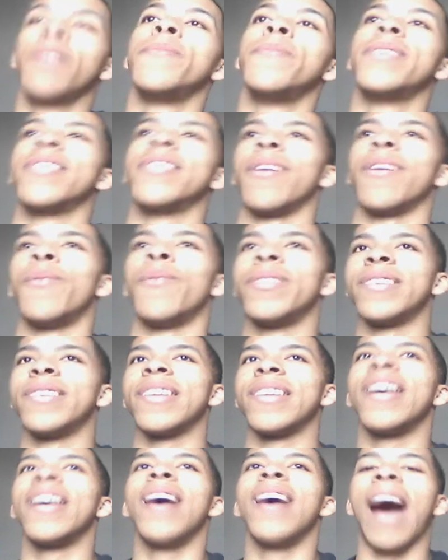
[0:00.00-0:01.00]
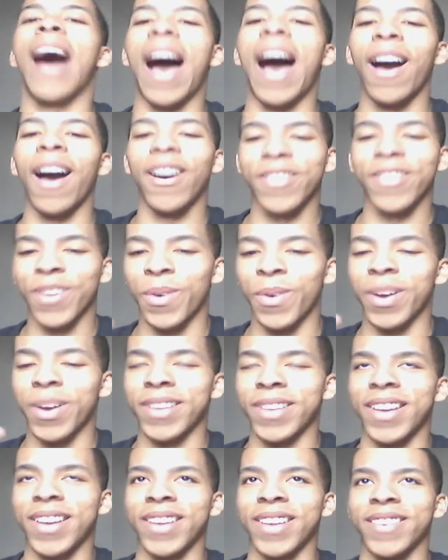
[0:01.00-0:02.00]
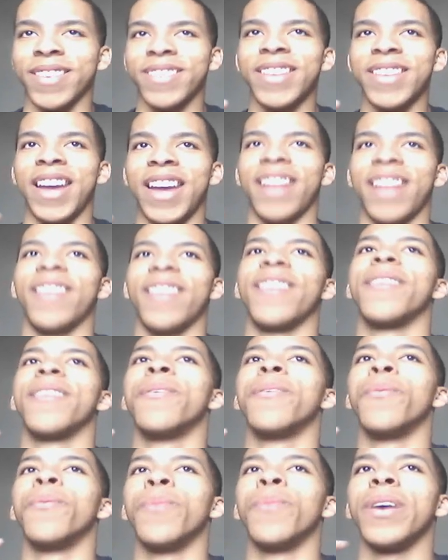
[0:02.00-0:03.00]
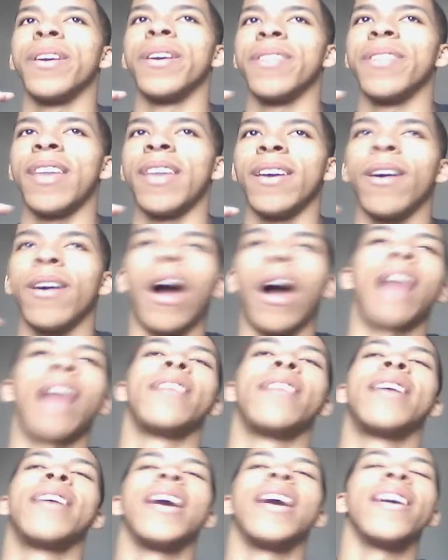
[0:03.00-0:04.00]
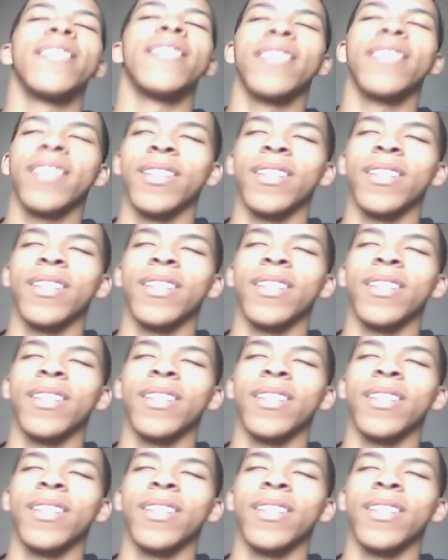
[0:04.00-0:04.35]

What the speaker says: because I also wasn't understanding where I get